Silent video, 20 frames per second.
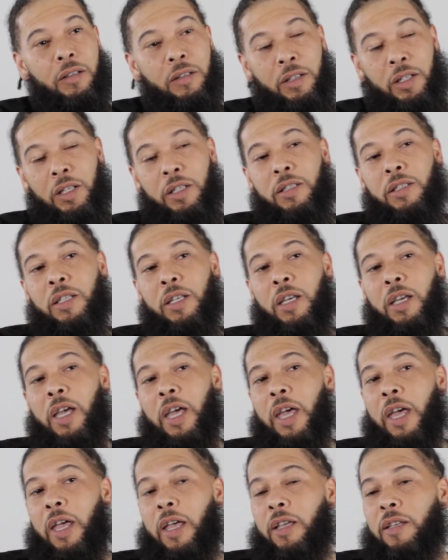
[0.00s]
DC
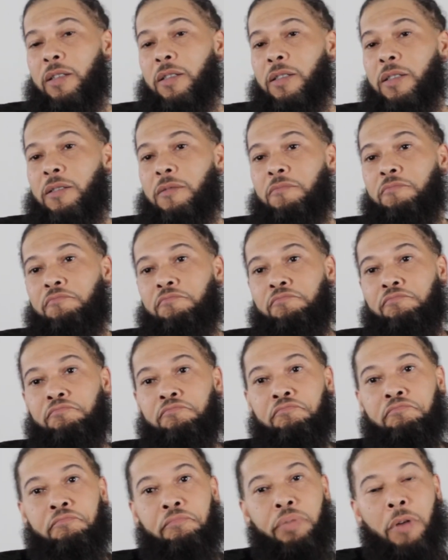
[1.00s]
has
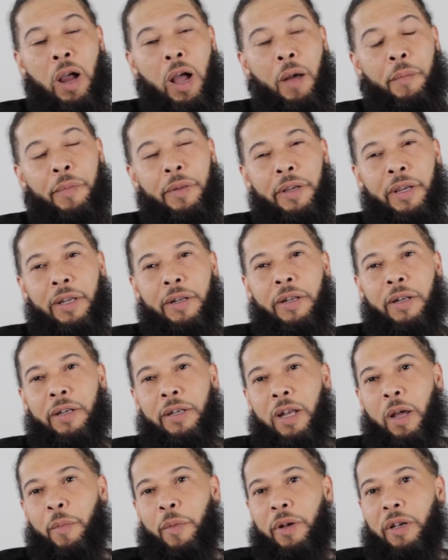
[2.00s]
probably the
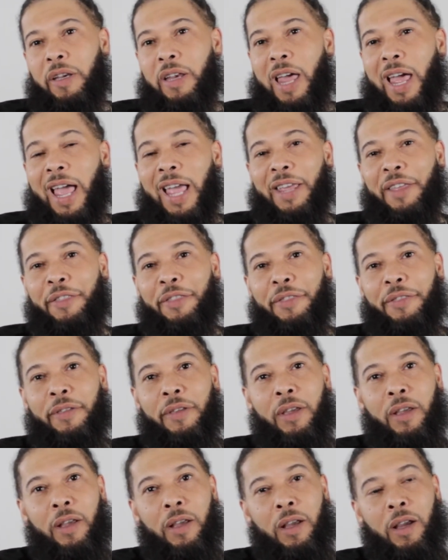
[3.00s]
number 9th
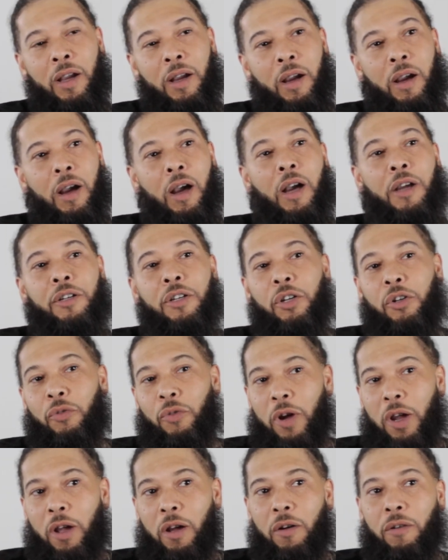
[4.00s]

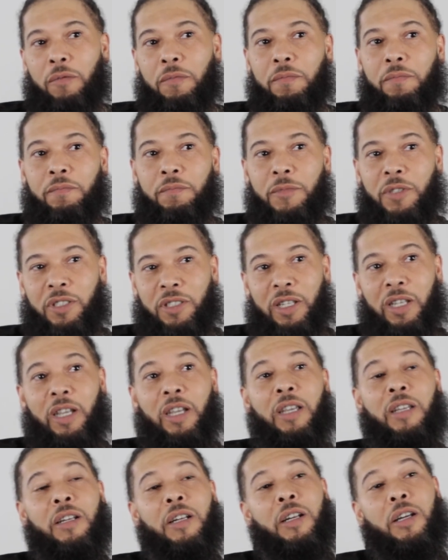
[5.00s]
underground
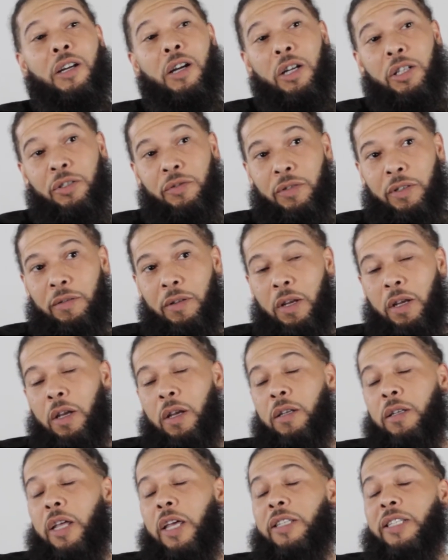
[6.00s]
scene in the country.
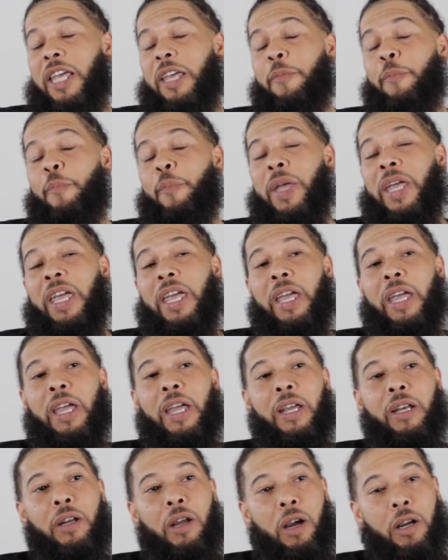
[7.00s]
There's a
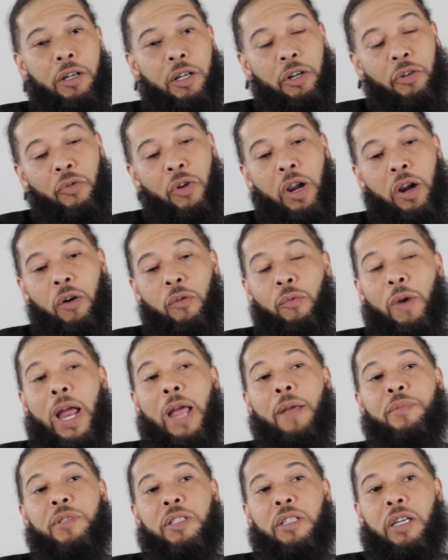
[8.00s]
mean underground
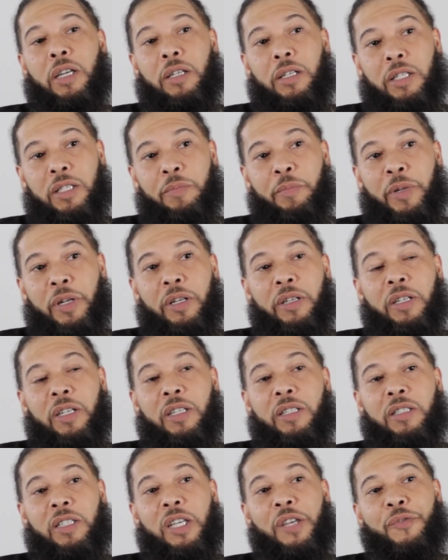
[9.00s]
rap scene that's been in
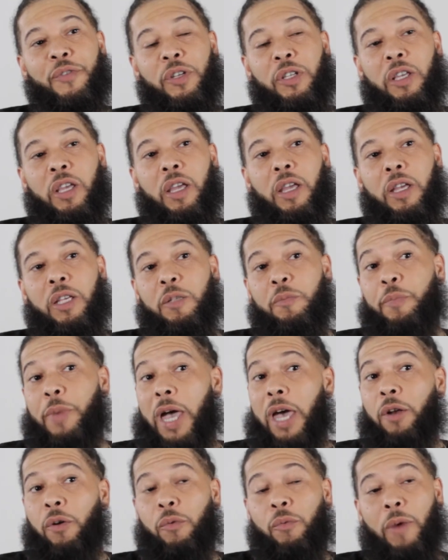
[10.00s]
DC for years.
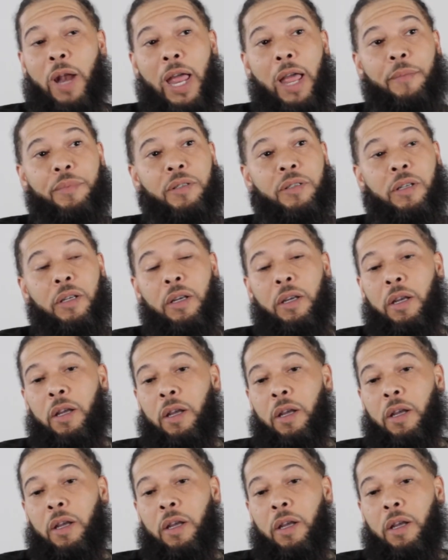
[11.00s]
Battle raps,